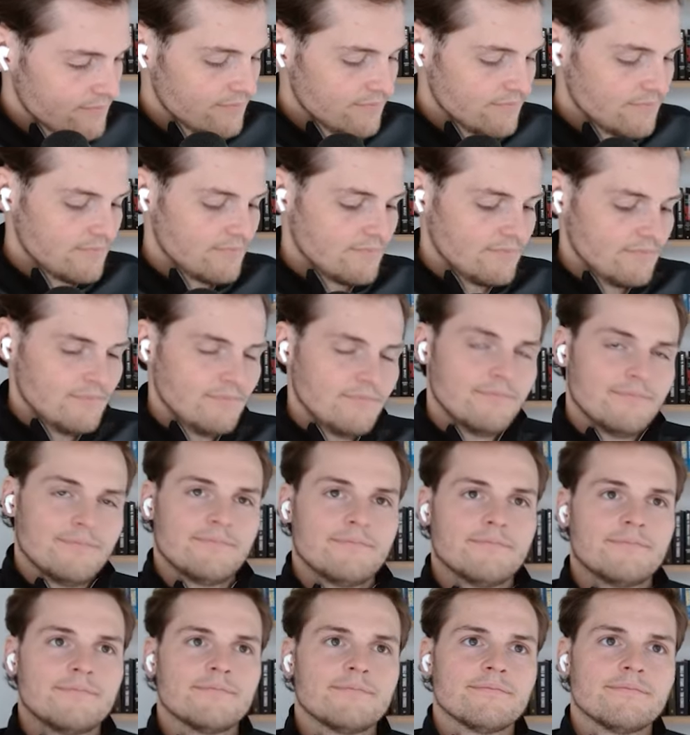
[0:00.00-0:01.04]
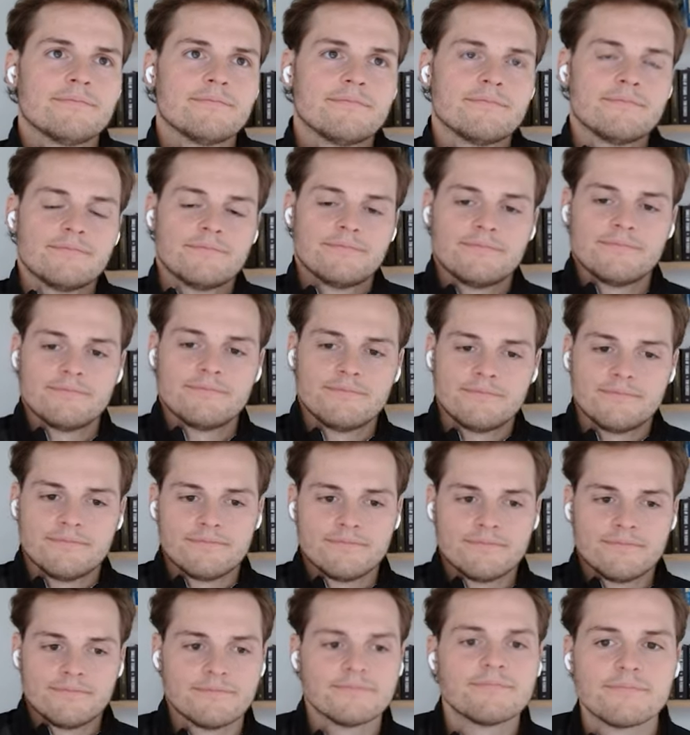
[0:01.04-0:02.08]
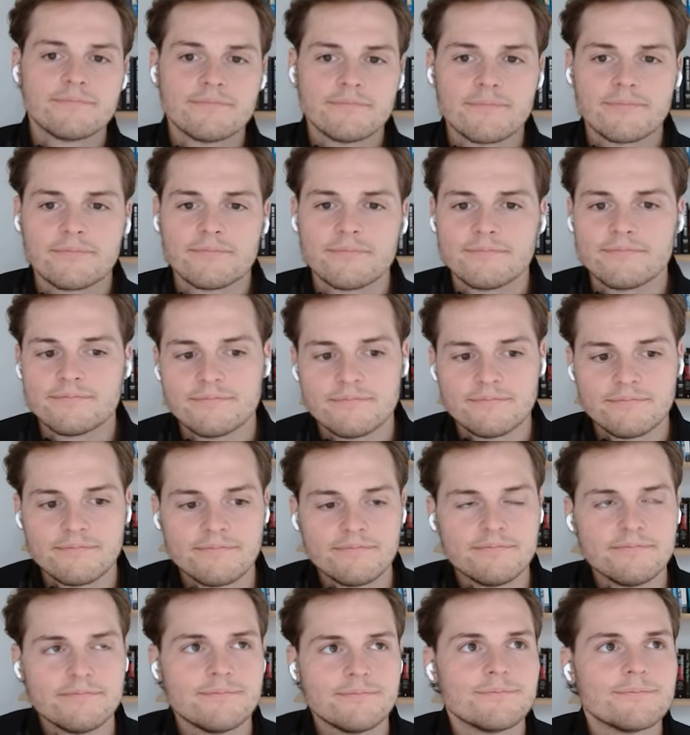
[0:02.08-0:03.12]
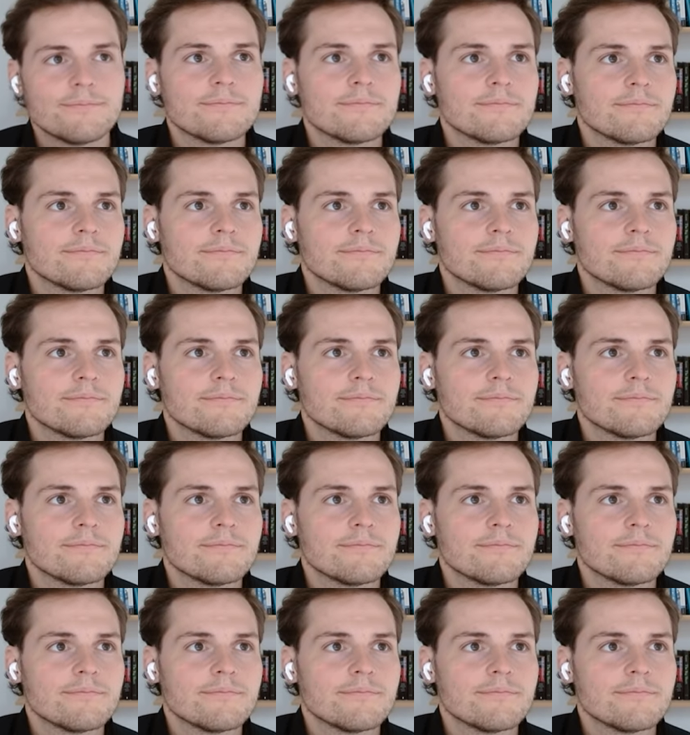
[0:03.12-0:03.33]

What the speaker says: No words are spoken by the person on screen.